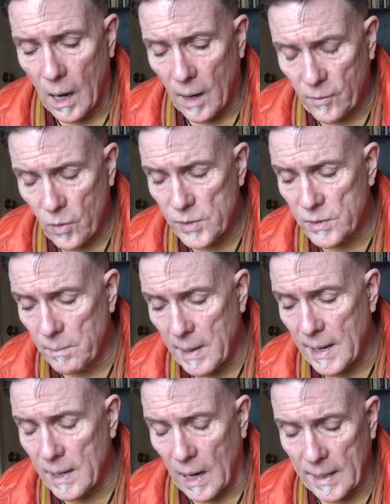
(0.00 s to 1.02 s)
Of course, the
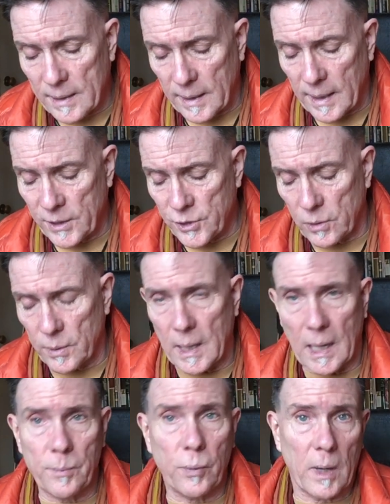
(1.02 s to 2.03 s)
main issue that
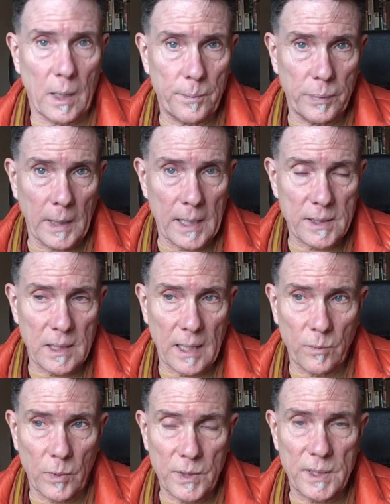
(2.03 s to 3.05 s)
I brought up last
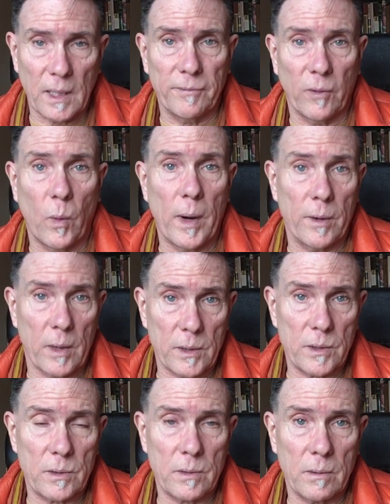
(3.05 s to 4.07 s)
time was
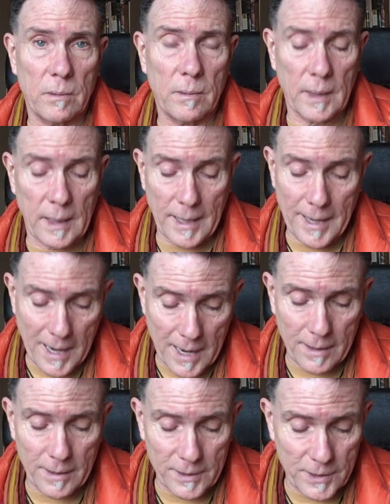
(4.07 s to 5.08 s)
self-awareness. And
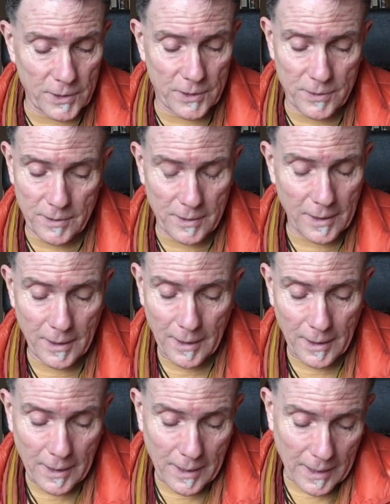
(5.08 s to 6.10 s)
again,
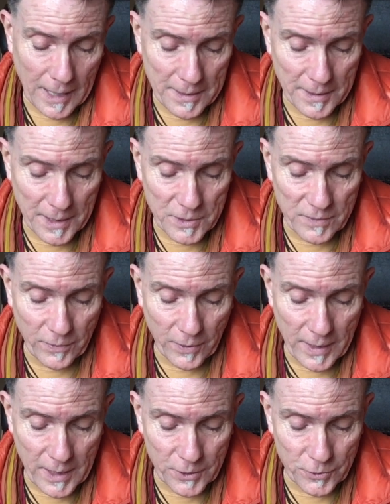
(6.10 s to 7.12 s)
I think it's a
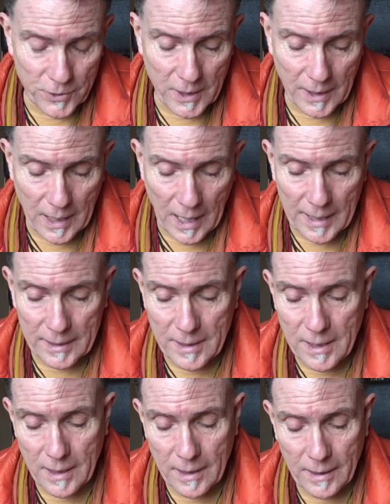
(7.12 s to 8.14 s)
very interesting
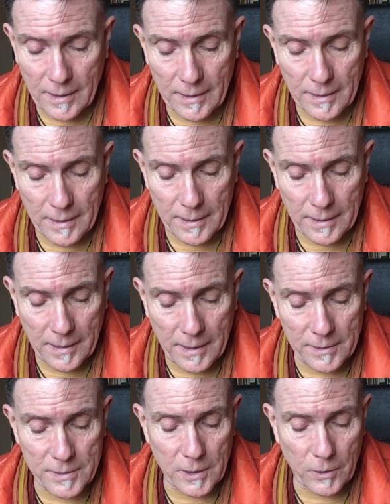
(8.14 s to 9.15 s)
idea.
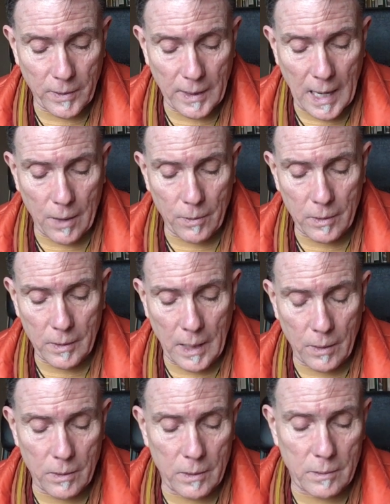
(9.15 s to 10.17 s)
considering
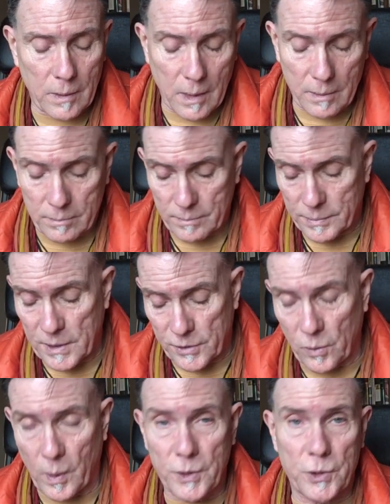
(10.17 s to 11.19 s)
our
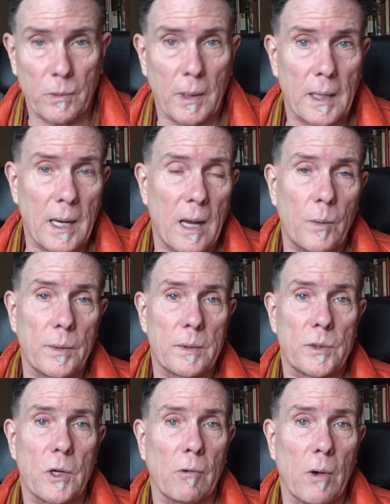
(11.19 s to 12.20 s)
situation right now with
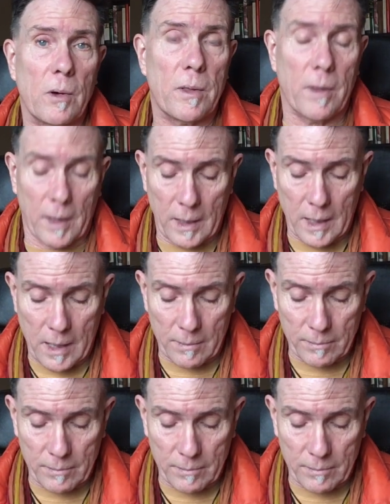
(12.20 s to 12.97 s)
this corona thing.